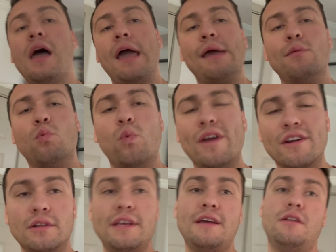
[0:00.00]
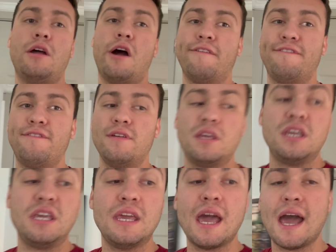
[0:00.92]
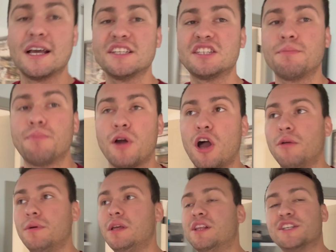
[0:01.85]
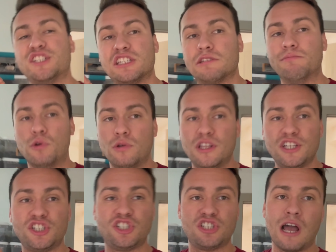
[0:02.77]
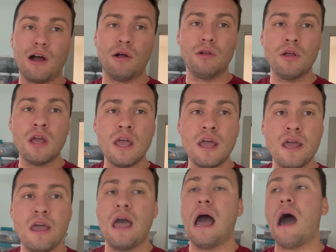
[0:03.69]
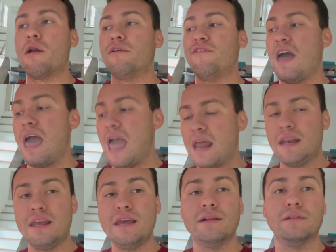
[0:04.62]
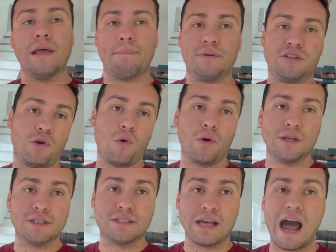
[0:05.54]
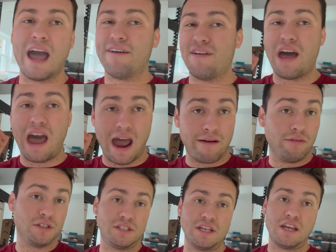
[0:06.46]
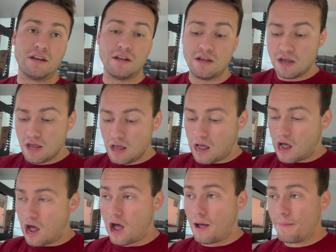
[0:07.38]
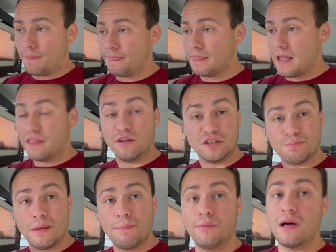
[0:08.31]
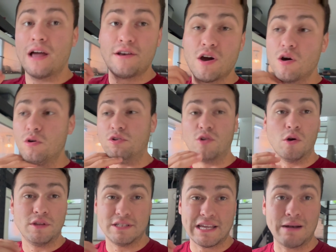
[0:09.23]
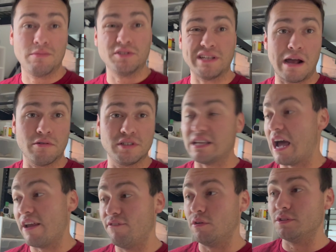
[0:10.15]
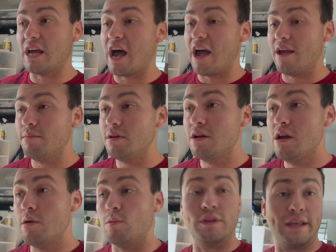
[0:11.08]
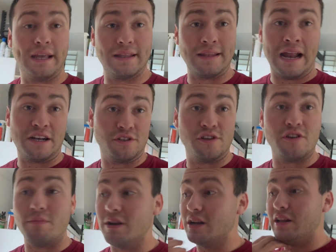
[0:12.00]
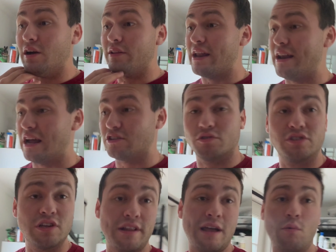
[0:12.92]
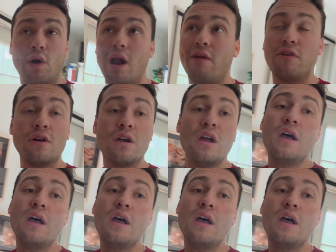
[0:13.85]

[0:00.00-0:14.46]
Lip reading: and weirdly enough, he has probably the smoothest shell out of any leopard tortoise I've ever seen. And there's people I know who grow these animals outside full time, where they get natural humidity, all that natural sunlight, whatever,